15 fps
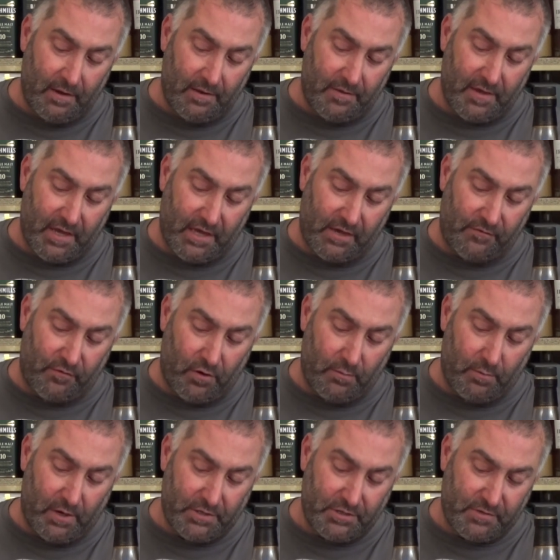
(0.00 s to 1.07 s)
Thank you very
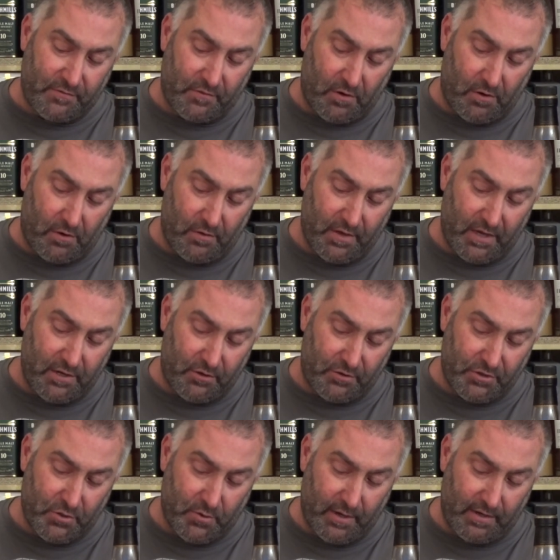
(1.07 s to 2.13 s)
much for all that you're
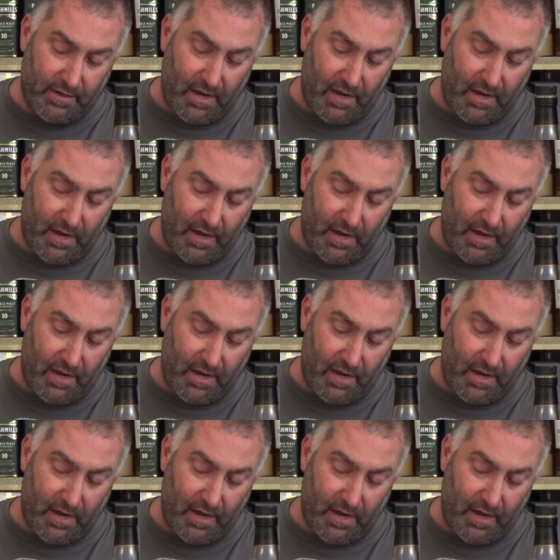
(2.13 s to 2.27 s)
doing.